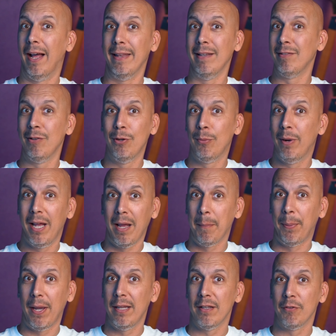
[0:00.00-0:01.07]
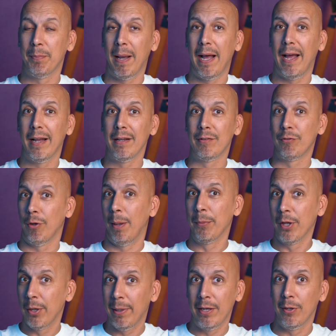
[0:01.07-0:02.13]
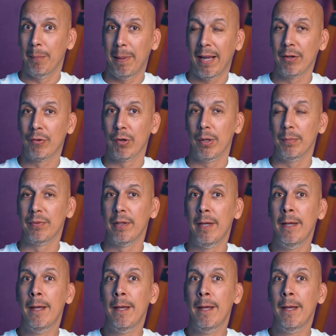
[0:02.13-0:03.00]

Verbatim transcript: there's no way I'm paying this back. So I'm going to end up bankrupt.